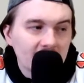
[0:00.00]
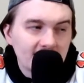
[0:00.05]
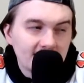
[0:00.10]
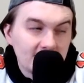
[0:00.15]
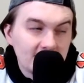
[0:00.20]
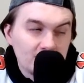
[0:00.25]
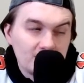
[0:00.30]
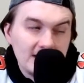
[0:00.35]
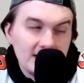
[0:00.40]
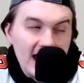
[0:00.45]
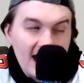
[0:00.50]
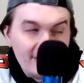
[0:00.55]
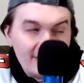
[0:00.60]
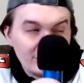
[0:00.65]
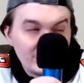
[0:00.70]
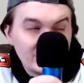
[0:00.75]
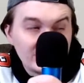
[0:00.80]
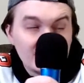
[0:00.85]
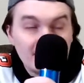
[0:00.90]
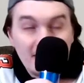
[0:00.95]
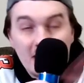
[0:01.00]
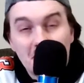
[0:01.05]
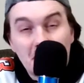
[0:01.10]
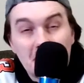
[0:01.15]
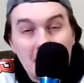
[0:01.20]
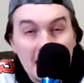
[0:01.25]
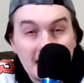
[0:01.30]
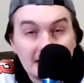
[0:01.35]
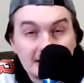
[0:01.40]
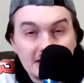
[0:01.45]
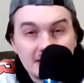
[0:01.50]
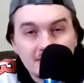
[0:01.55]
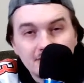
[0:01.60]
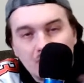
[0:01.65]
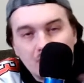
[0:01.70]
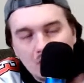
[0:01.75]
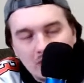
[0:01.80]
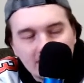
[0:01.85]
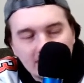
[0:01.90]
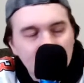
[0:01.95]
until he averages about 19
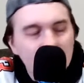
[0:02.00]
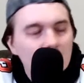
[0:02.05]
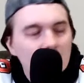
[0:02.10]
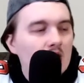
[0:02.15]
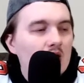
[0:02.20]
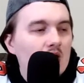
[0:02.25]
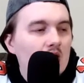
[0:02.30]
points